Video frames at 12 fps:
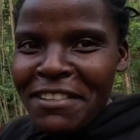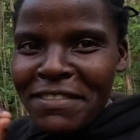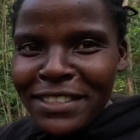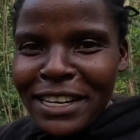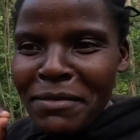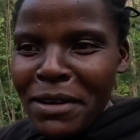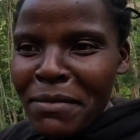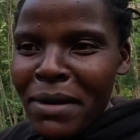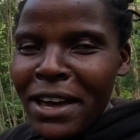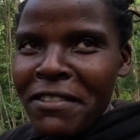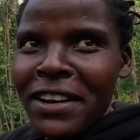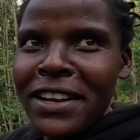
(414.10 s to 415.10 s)
Every time I
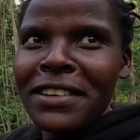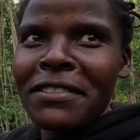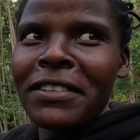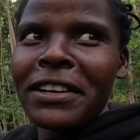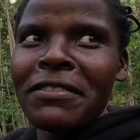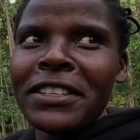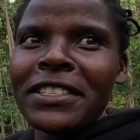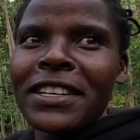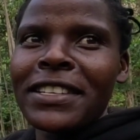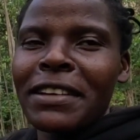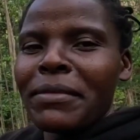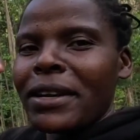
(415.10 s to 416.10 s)
buy, even, even if it is
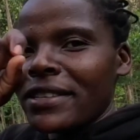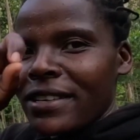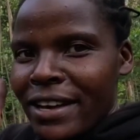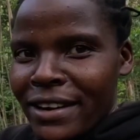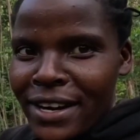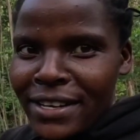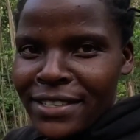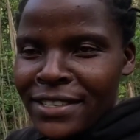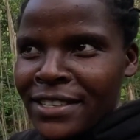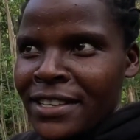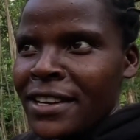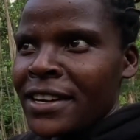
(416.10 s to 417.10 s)
a cement, I
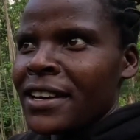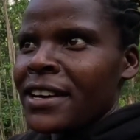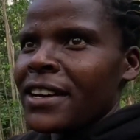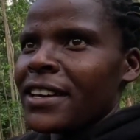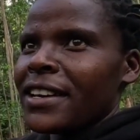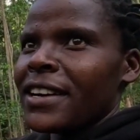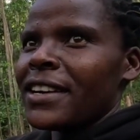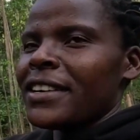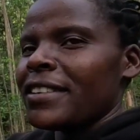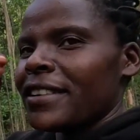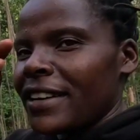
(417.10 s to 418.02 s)
write, yeah?